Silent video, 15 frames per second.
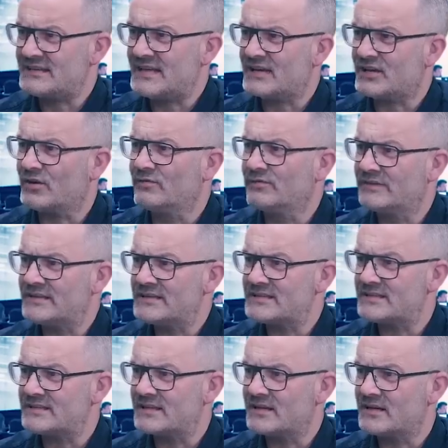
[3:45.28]
had that
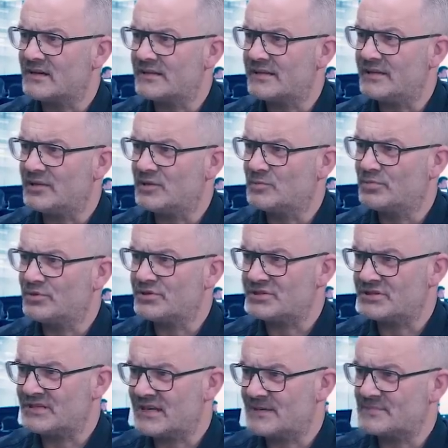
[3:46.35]
confidence in the car that he could
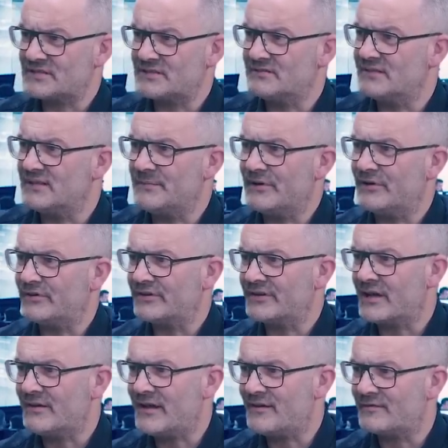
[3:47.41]
push to the absolute limit on
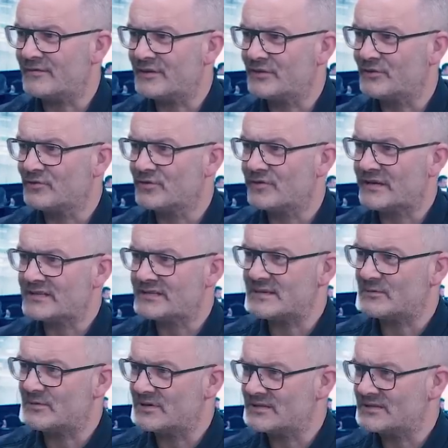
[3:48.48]
every corner
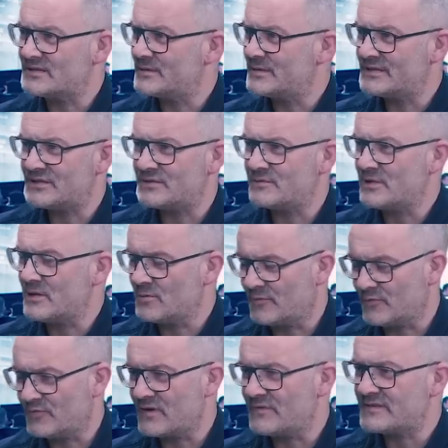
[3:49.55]
exit, whereas Lewis, you were
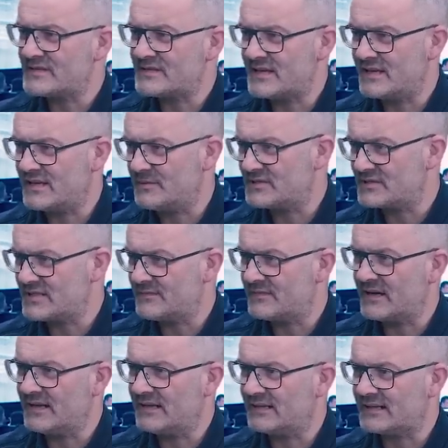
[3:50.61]
forever seeing him just
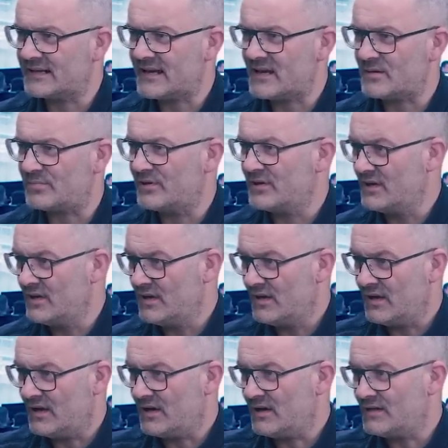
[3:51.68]
leaving a little gap
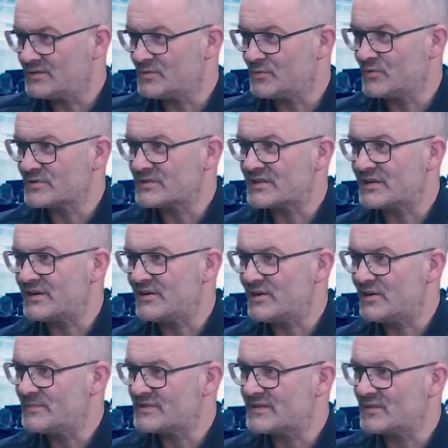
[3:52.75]
towards the
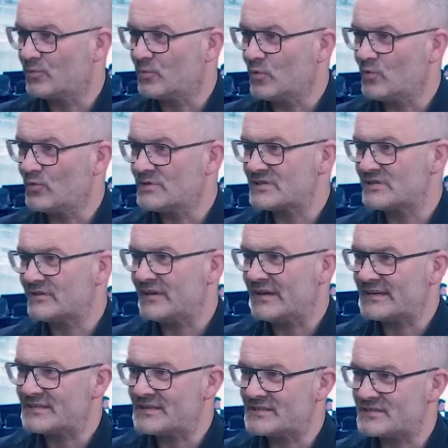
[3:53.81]
curbs and the walls on
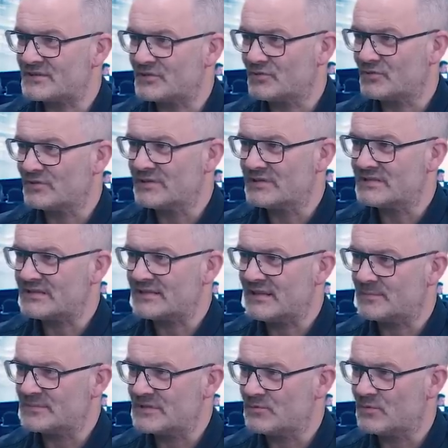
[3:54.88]
exits to corners, and
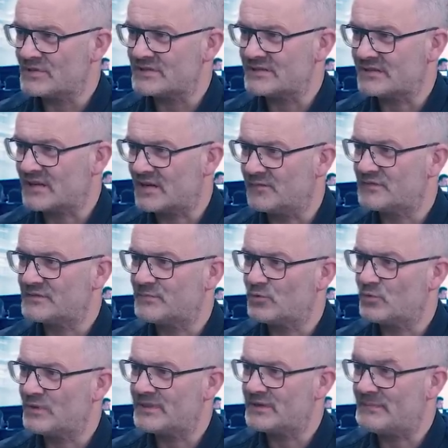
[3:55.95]
he obviously wasn't
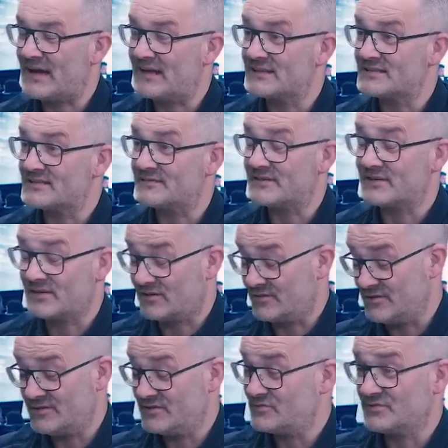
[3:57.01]
comfortable with the balance of the car.
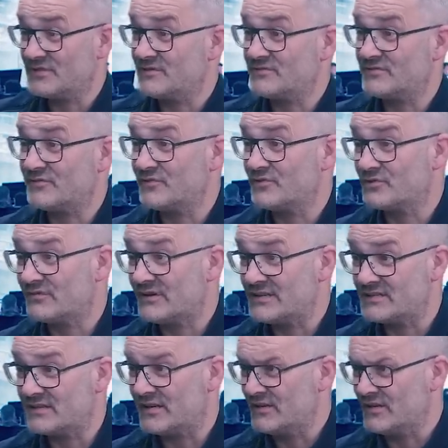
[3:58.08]
And you saw through the
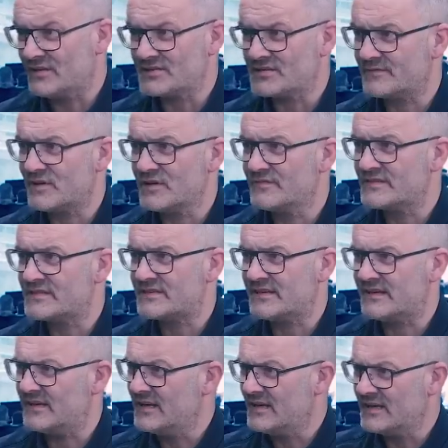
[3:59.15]
race, lots of
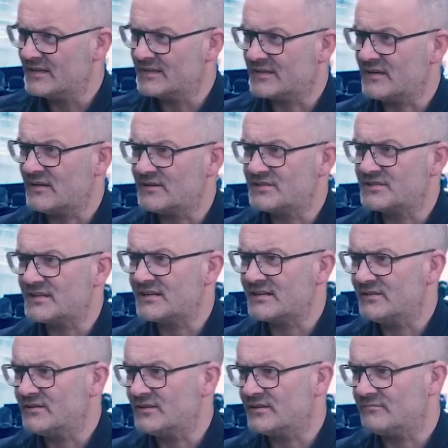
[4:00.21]
oversteer. The car just
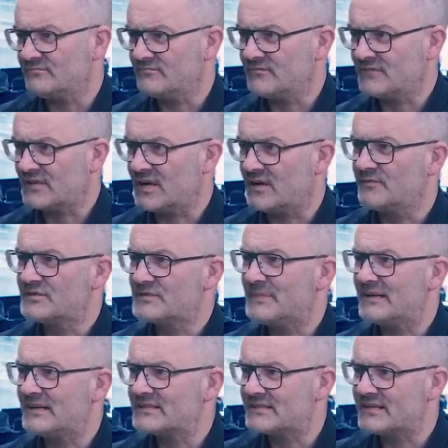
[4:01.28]
didn't look
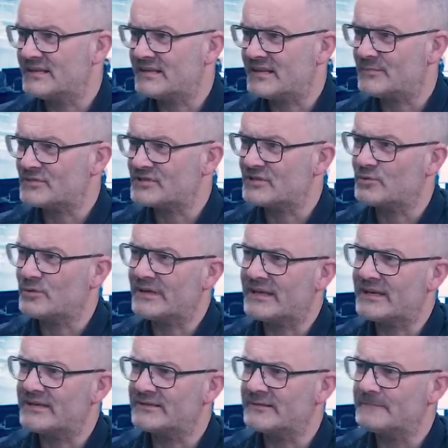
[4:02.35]
comfortable underneath Hamilton all
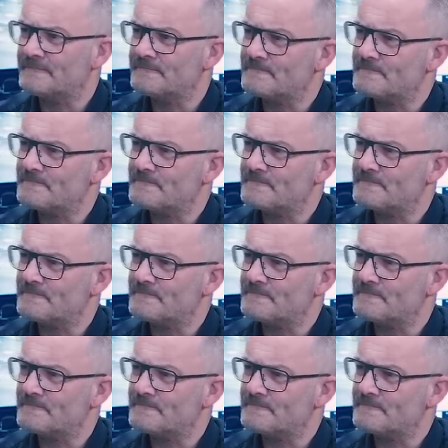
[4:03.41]
weekend.